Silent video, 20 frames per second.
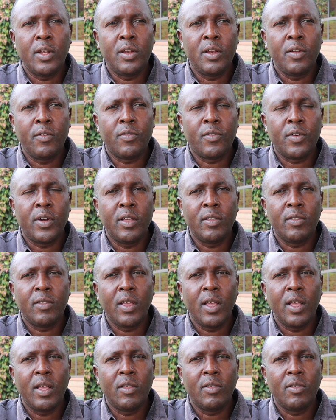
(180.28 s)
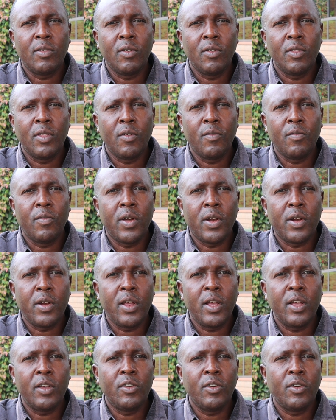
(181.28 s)
the differences or the
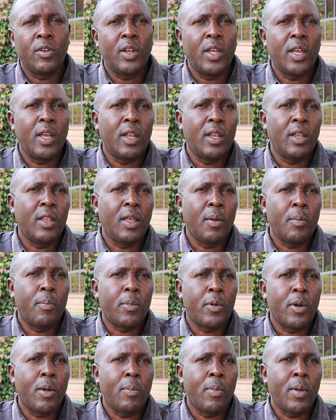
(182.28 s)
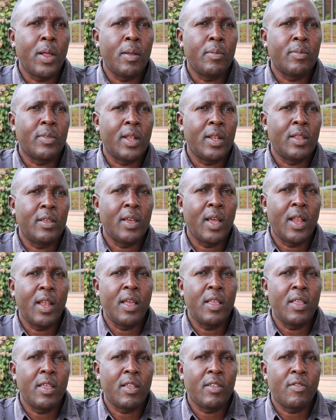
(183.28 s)
variation in the problems and
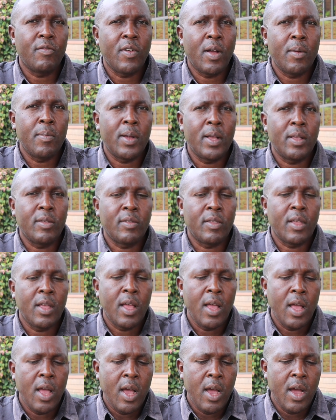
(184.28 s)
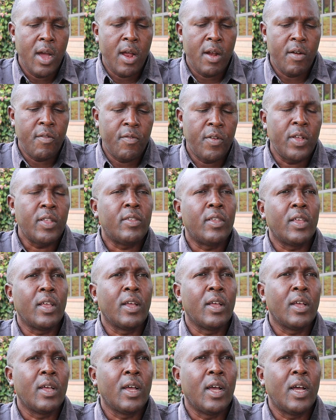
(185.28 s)
challenges farmers are
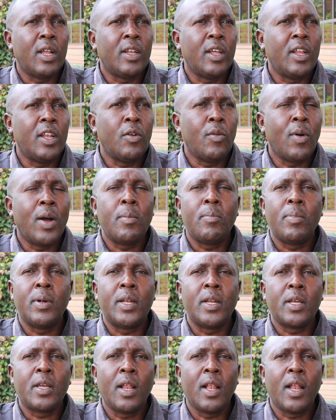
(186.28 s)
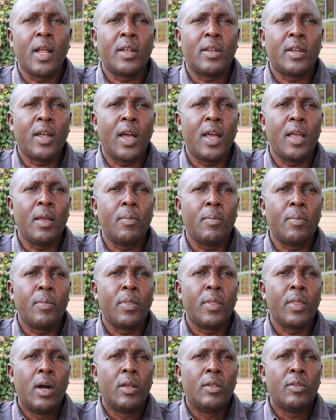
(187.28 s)
facing at any one particular time.
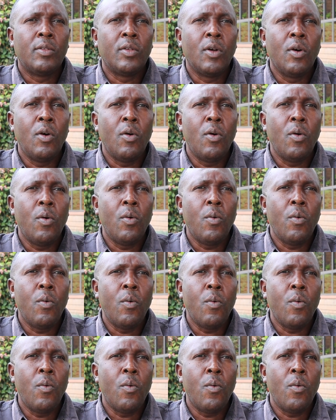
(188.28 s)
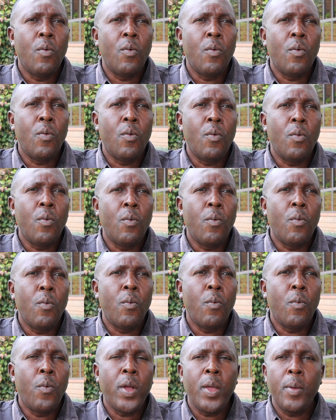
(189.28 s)
So
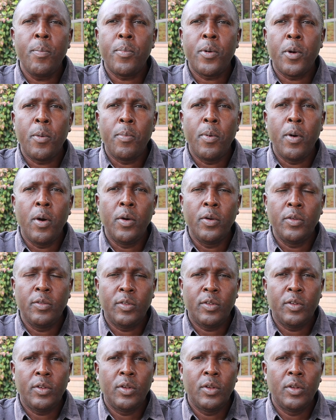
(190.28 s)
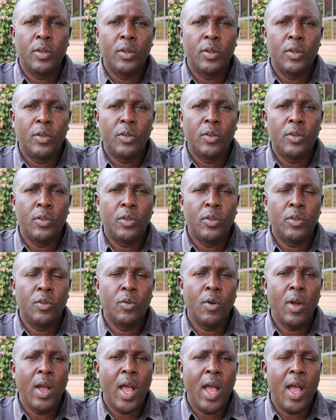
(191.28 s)
we proposed
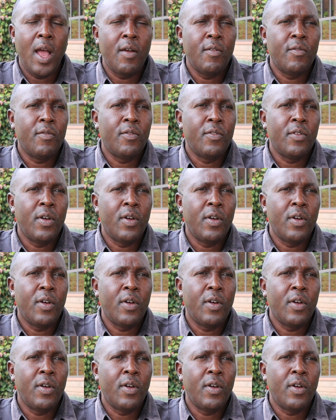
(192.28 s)
to have